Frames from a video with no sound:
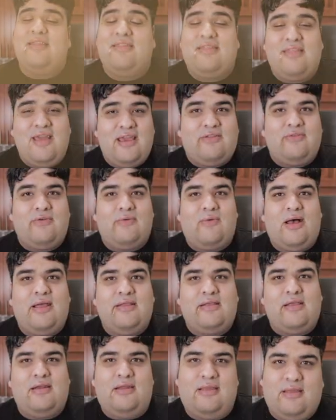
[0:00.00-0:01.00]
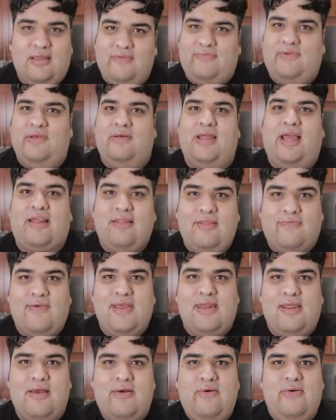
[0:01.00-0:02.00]
Thanks for watching. If you liked the
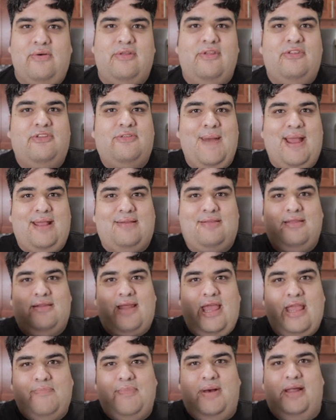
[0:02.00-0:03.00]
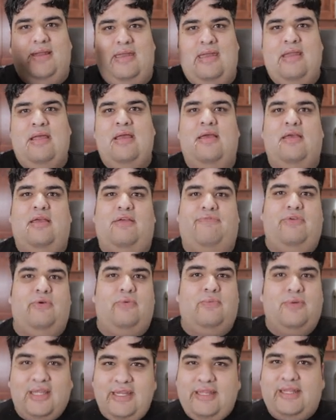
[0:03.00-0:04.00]
video, smash the like button. If
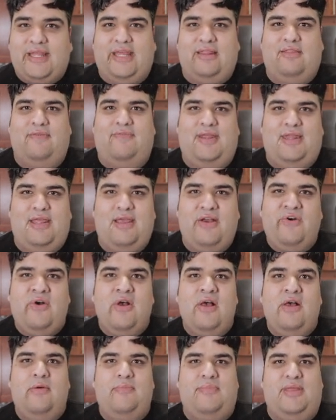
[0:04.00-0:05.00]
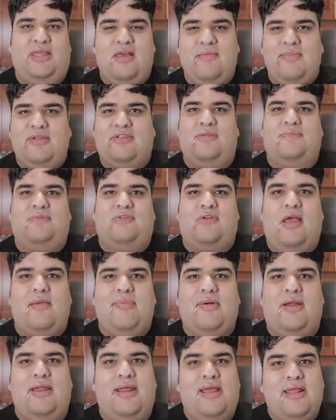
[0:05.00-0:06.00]
you really liked the video, become a
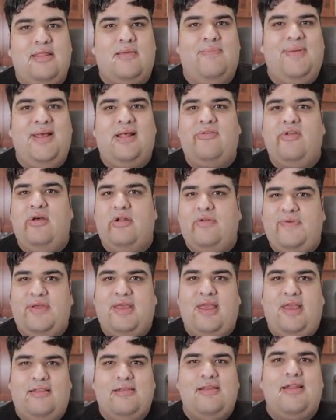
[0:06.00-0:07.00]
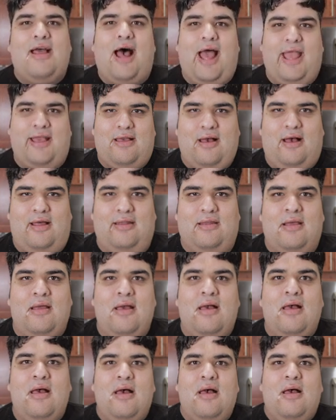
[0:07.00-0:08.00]
subscriber and hit the bell notification icon.
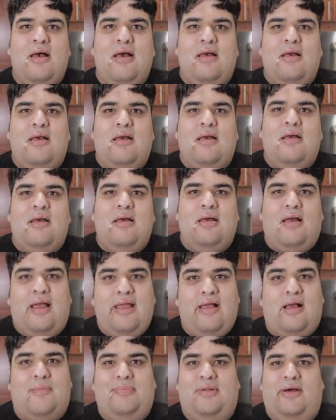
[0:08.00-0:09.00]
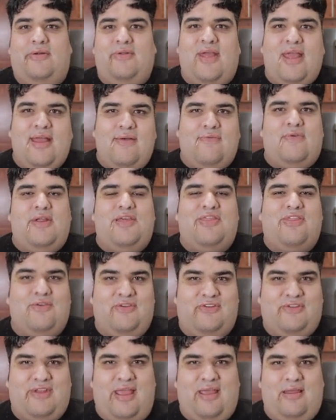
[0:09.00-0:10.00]
I upload every
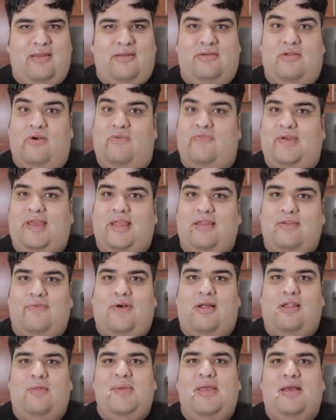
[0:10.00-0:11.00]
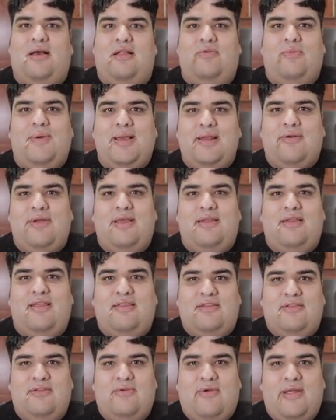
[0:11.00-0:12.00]
Thursday. Don't forget to follow me on Twitter and
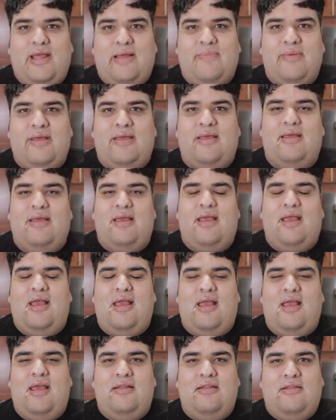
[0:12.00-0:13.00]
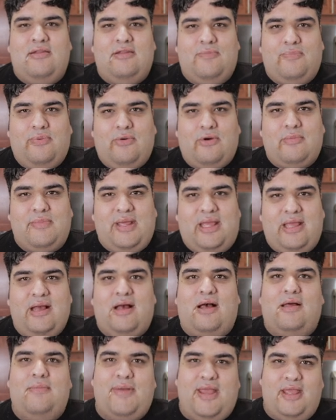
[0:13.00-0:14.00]
Instagram and support me
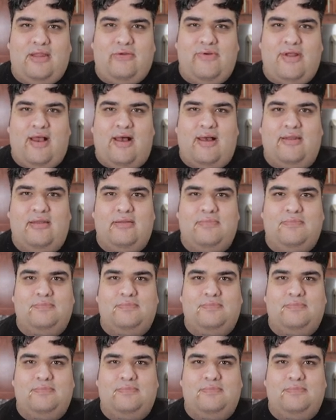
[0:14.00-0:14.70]
on Patreon.